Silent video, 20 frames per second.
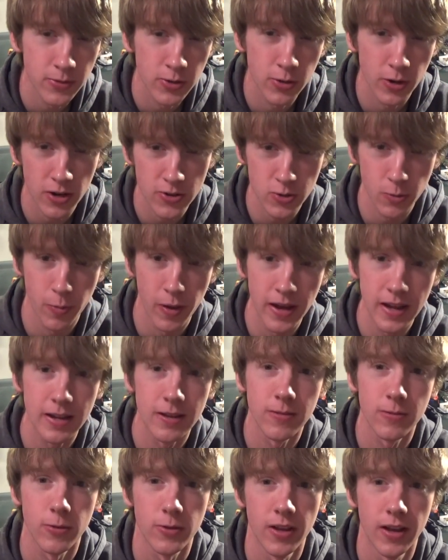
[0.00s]
you're also paying
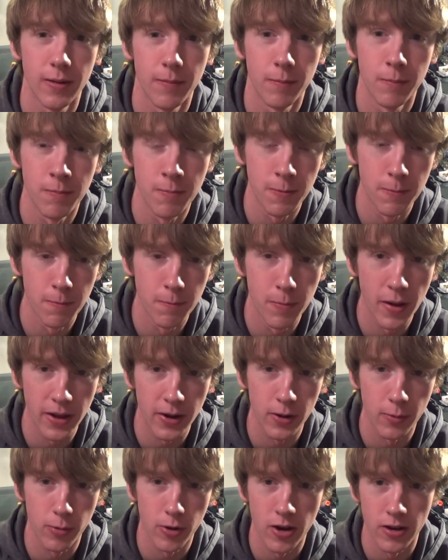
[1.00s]
for that
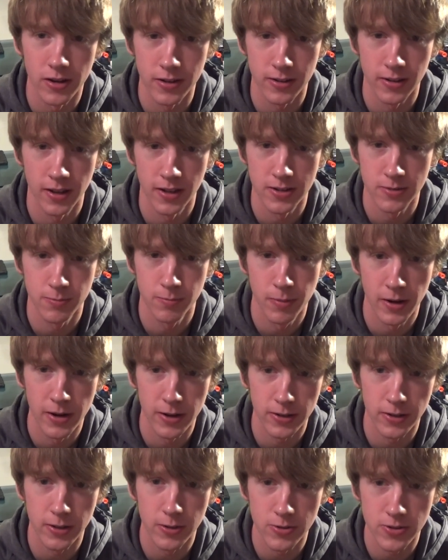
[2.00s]
better product that has better
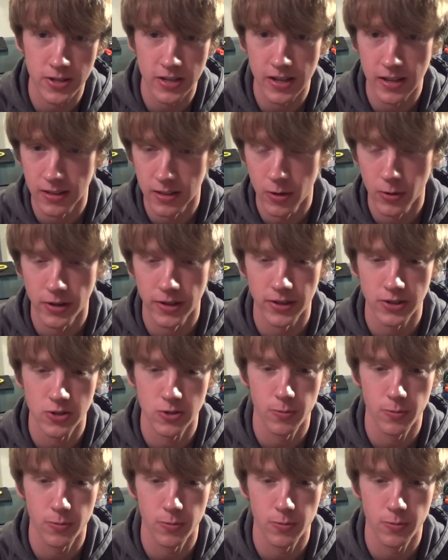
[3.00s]
QC in Lonex.